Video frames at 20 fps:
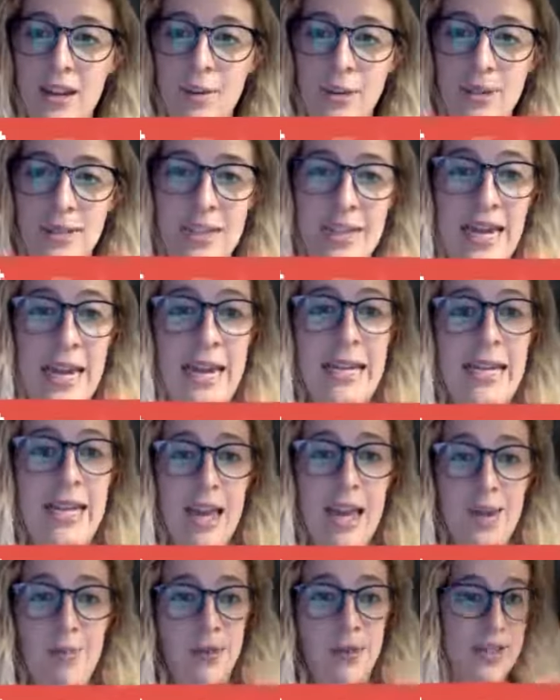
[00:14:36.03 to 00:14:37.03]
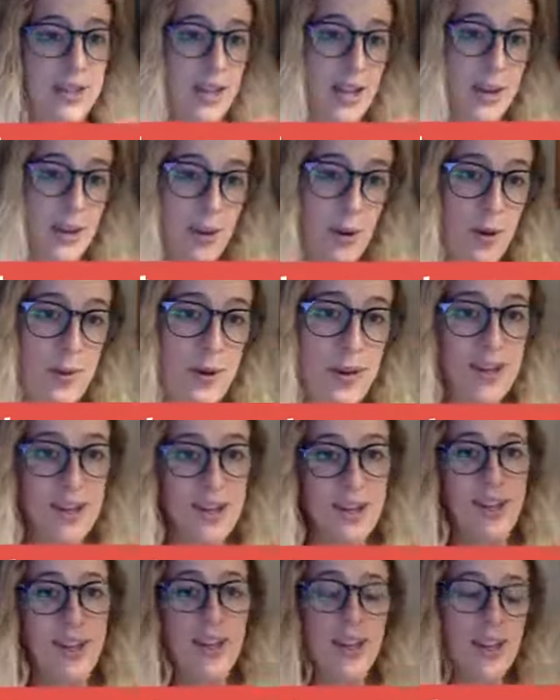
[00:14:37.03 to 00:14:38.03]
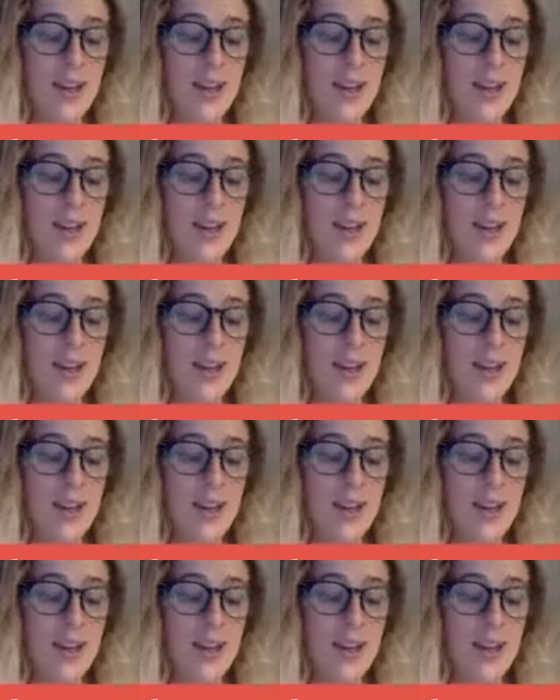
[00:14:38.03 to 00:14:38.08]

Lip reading: it was 98% women.